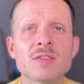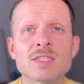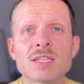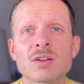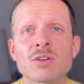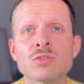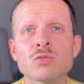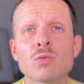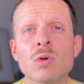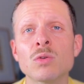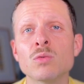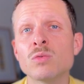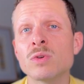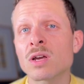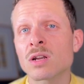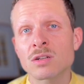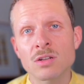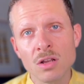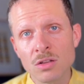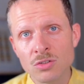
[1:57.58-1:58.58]
second one
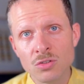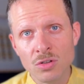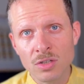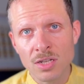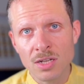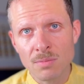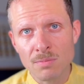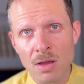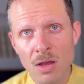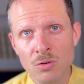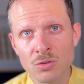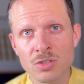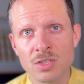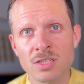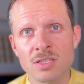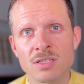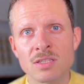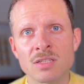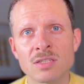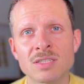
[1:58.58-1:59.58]
we are not talking about
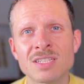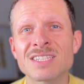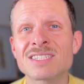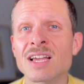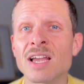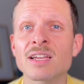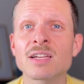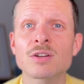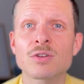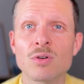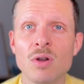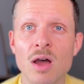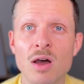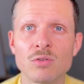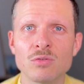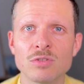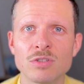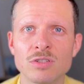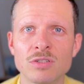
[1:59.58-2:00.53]
is Design Crowd,